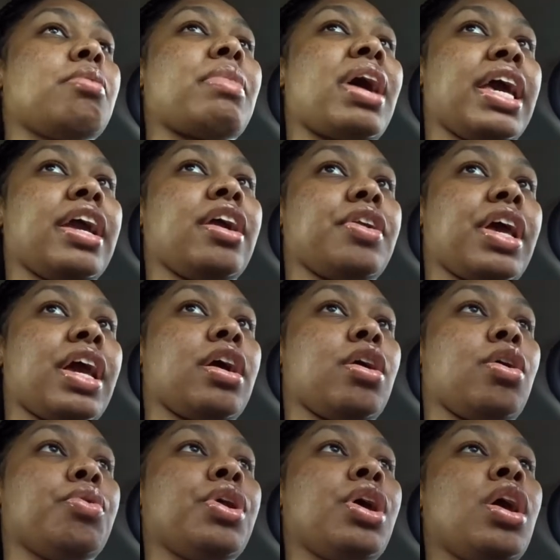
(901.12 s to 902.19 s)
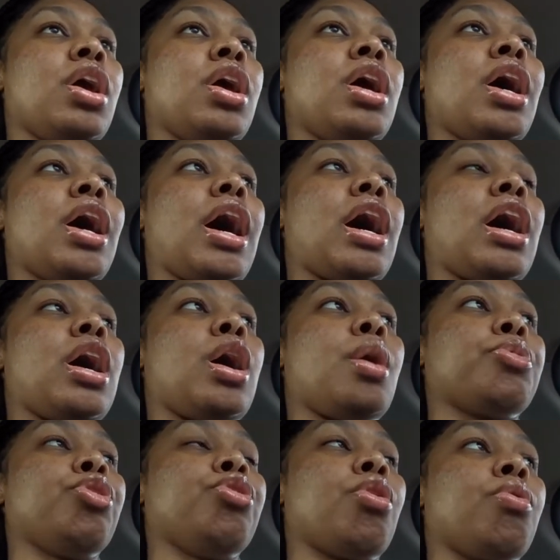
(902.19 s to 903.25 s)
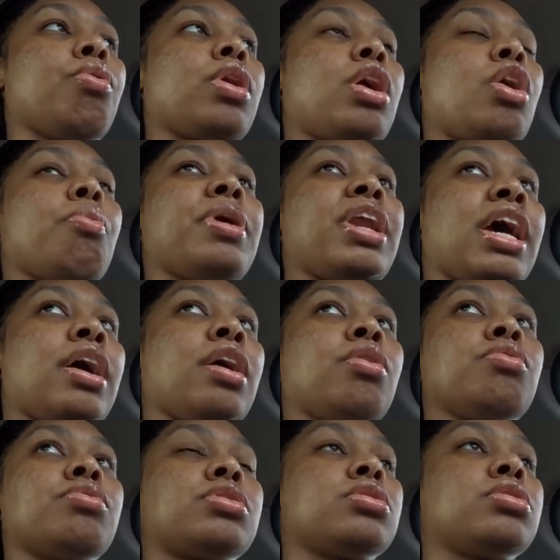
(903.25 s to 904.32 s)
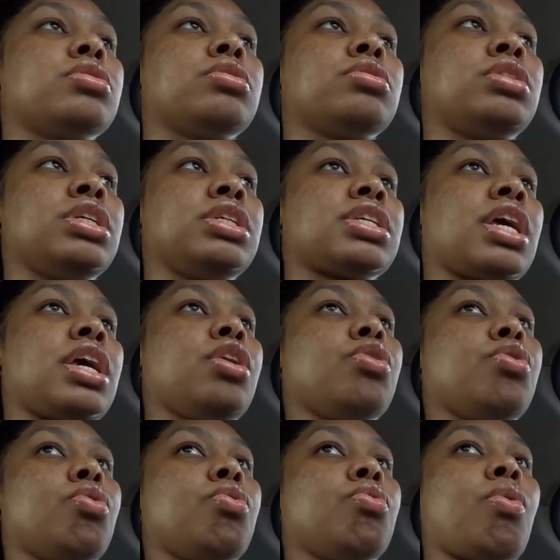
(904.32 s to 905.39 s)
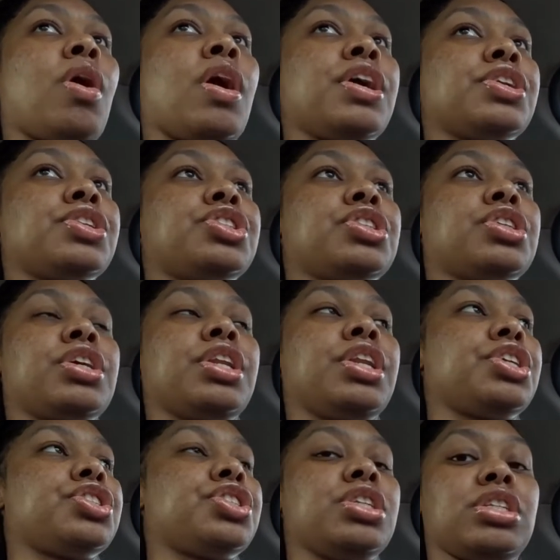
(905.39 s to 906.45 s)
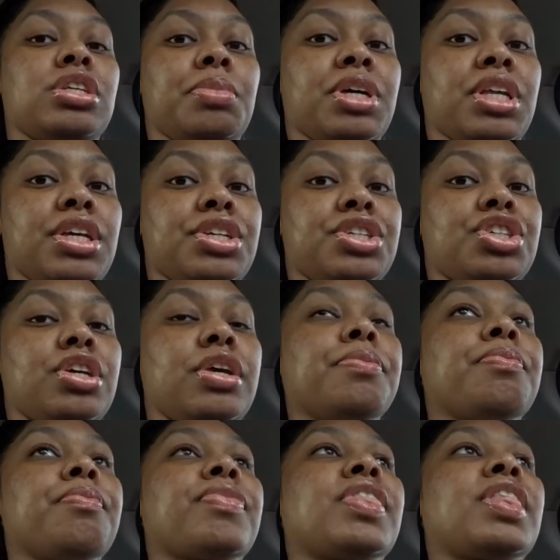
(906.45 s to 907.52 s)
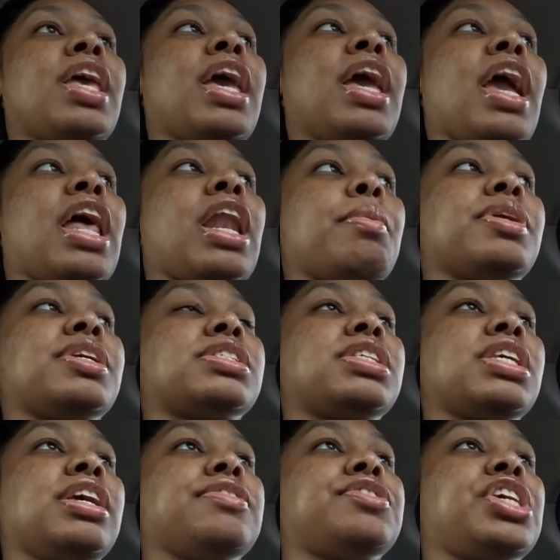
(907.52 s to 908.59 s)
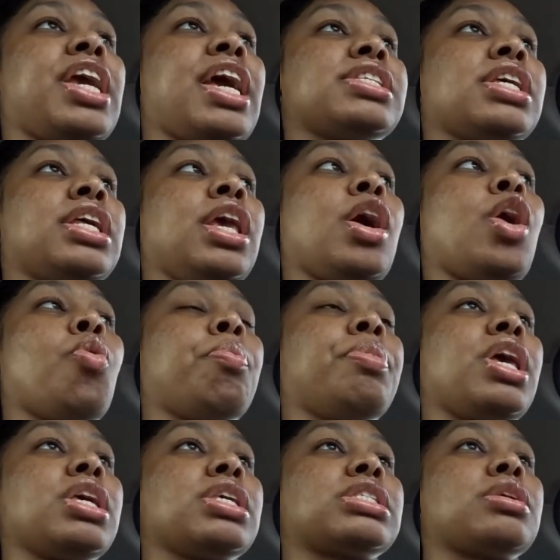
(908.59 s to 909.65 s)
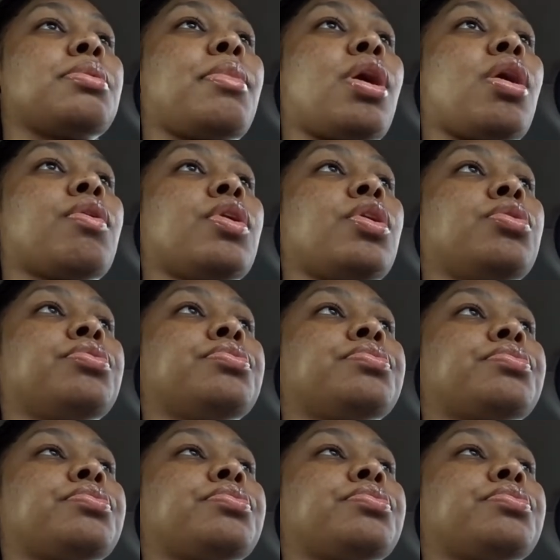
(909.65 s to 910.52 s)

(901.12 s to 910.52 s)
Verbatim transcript: my hair down um, you know, comb it out, detangle, wash, condition, deep condition. And I'm going to see if she has any openings tomorrow.